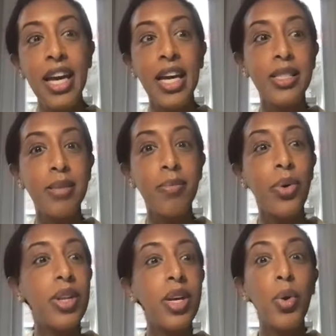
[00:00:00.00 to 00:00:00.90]
it's
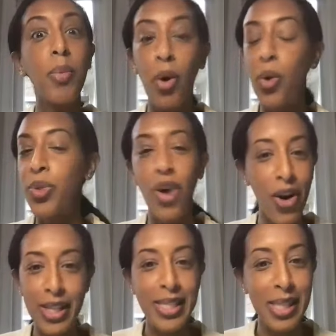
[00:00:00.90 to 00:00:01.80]
important that you're both
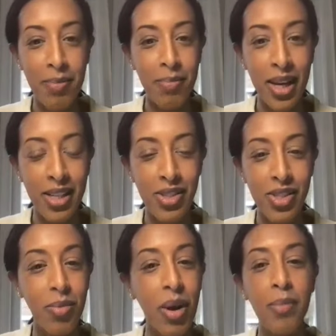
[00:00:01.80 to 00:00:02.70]
on the same
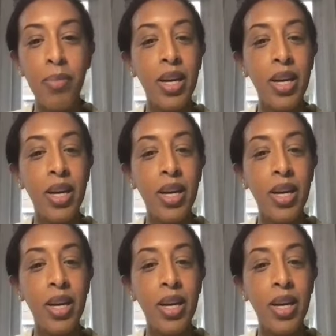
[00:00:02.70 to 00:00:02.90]
page, right?